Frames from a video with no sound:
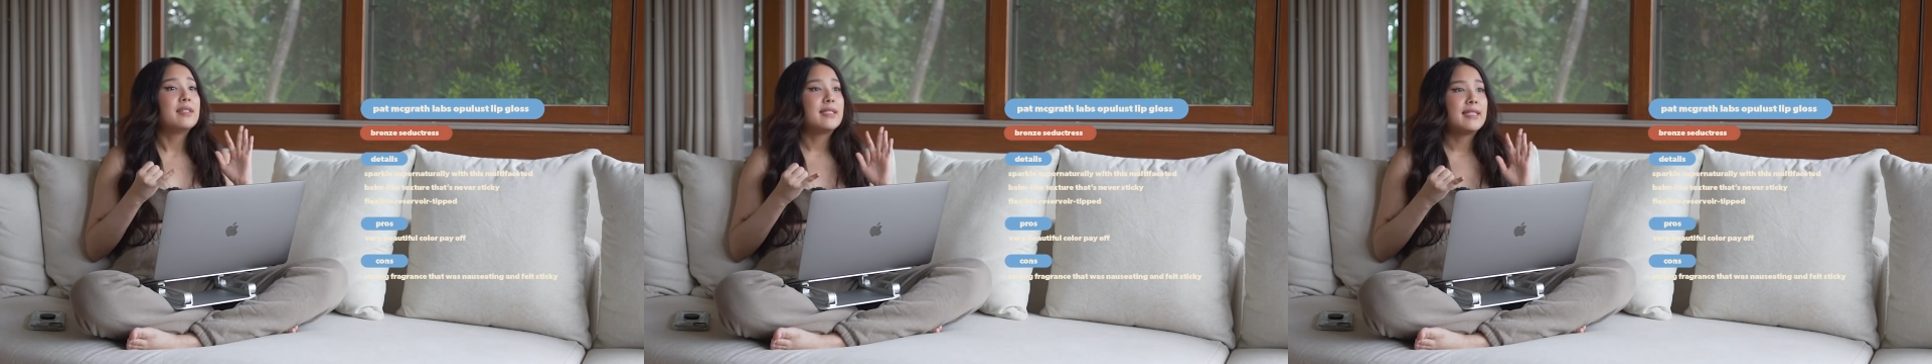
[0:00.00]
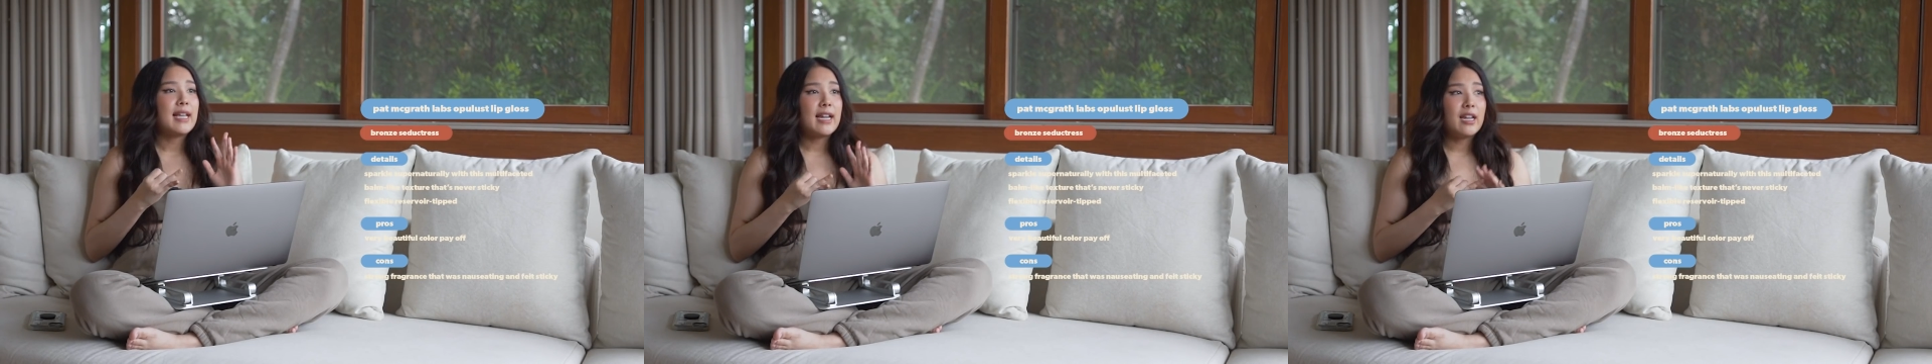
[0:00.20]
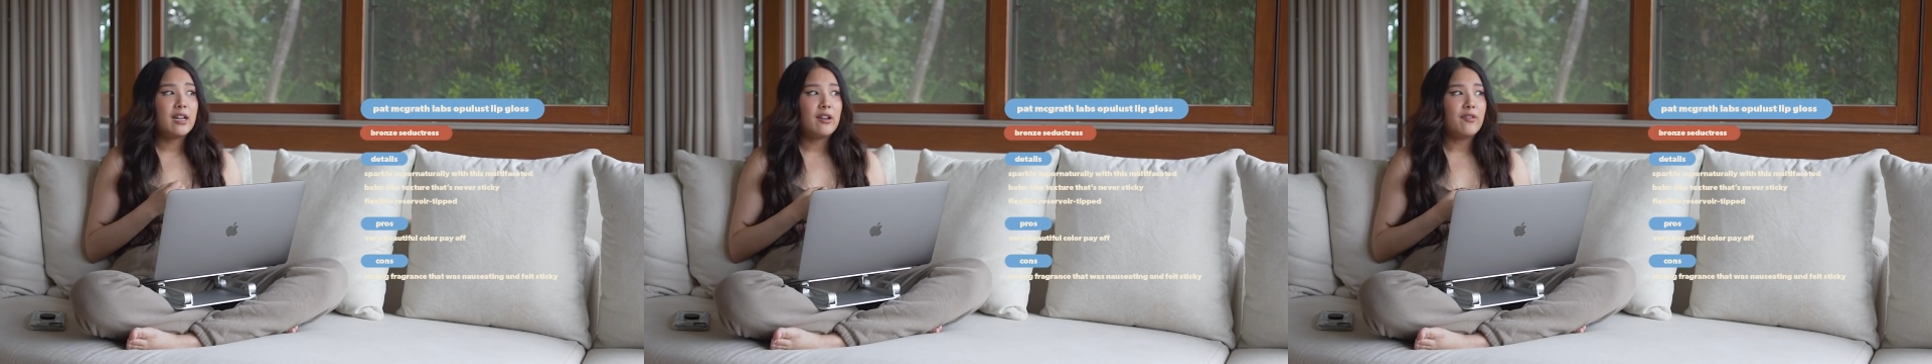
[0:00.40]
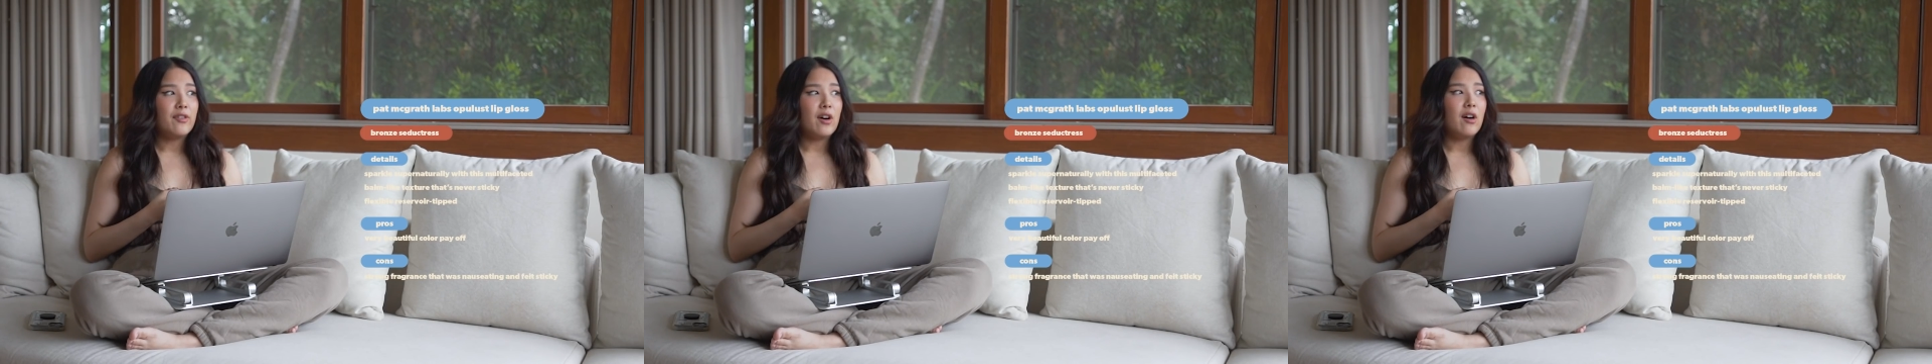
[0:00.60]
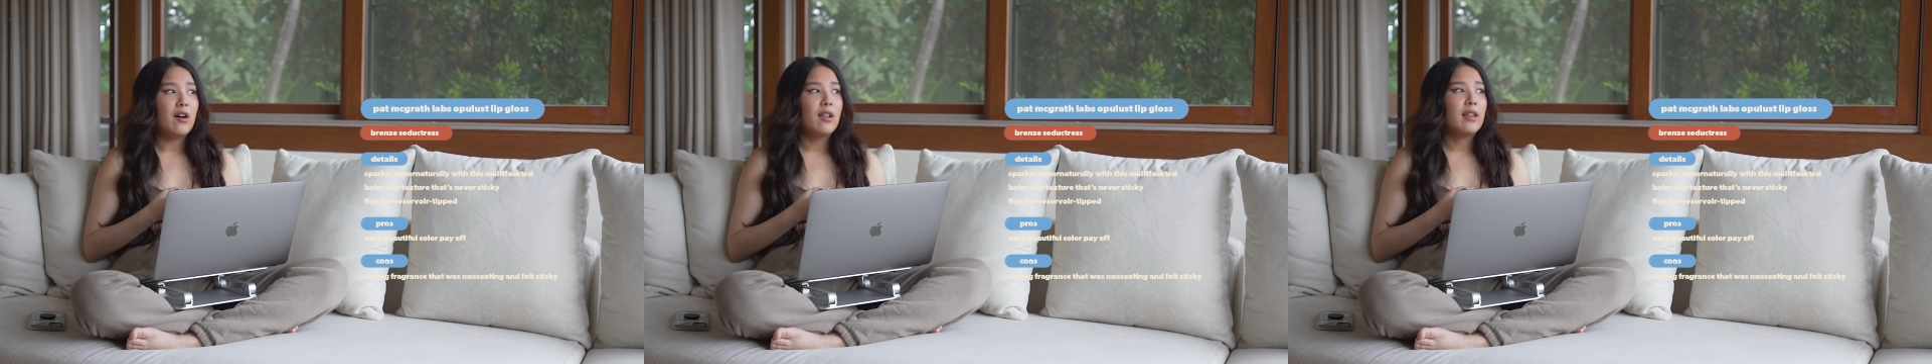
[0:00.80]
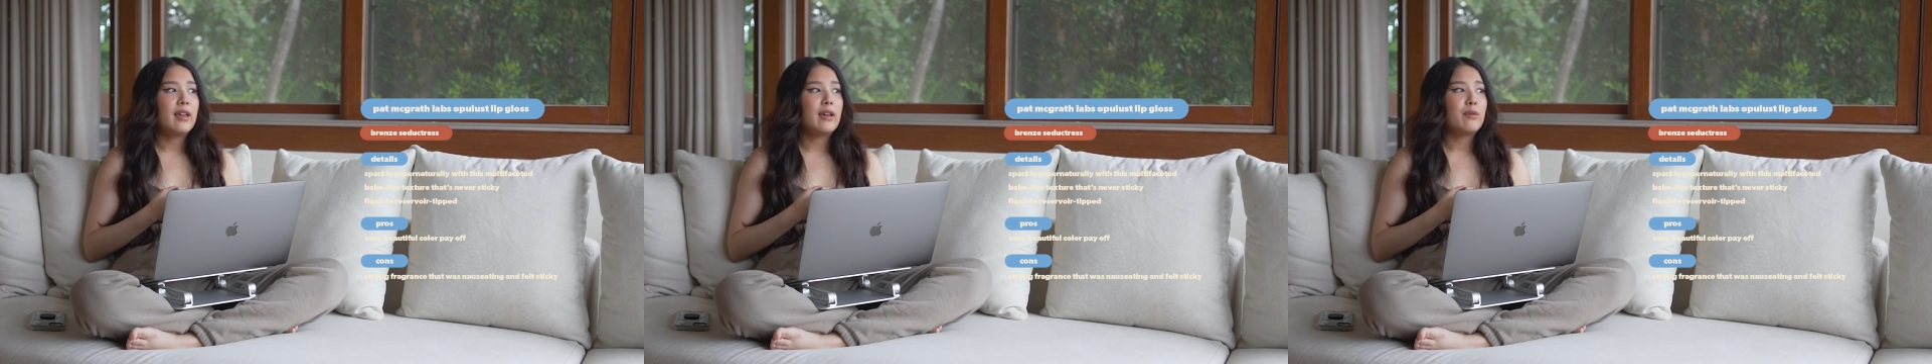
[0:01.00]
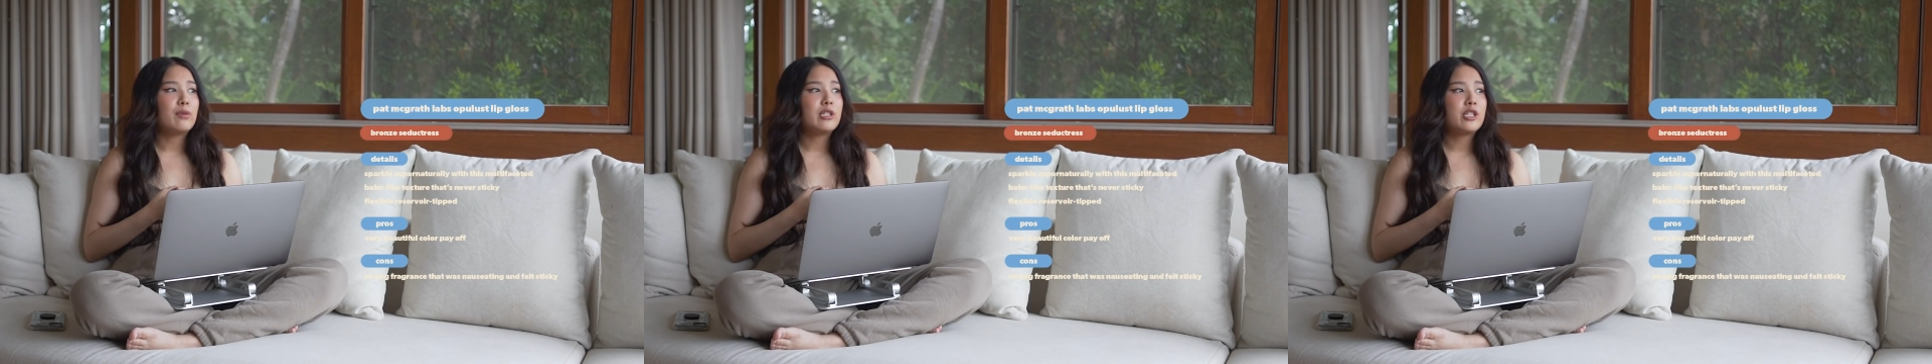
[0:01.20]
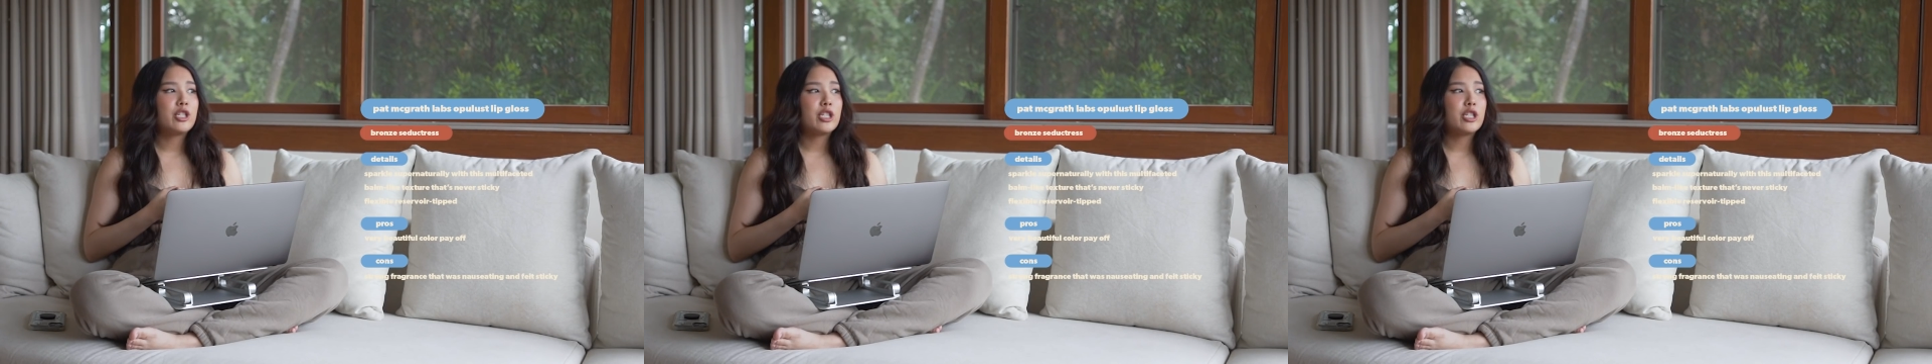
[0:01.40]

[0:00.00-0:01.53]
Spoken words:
Second of all, it was